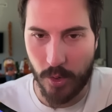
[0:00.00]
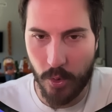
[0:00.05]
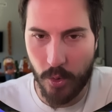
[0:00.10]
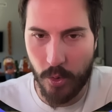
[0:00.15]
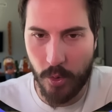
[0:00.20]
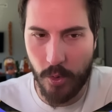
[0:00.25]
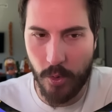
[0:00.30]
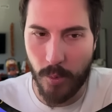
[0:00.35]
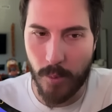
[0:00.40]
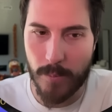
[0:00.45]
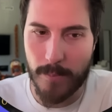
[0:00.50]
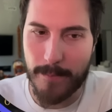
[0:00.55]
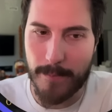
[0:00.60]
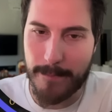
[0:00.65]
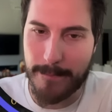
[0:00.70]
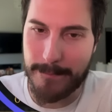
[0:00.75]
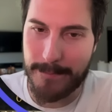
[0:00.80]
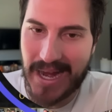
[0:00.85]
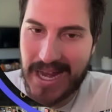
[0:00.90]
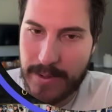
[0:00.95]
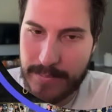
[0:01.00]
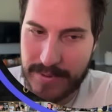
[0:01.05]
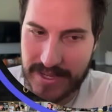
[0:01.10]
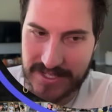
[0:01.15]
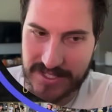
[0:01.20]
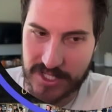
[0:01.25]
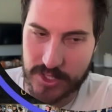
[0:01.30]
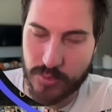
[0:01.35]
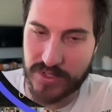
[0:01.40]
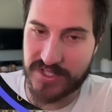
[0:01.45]
Oh, baby,
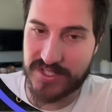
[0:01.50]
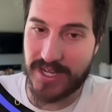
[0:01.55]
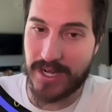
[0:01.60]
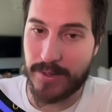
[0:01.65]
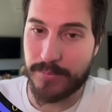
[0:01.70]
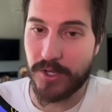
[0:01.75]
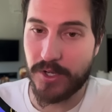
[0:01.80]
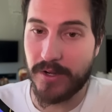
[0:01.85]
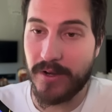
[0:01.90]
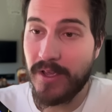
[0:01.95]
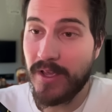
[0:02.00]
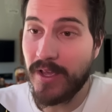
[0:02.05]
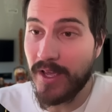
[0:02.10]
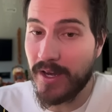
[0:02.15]
is this one set up good.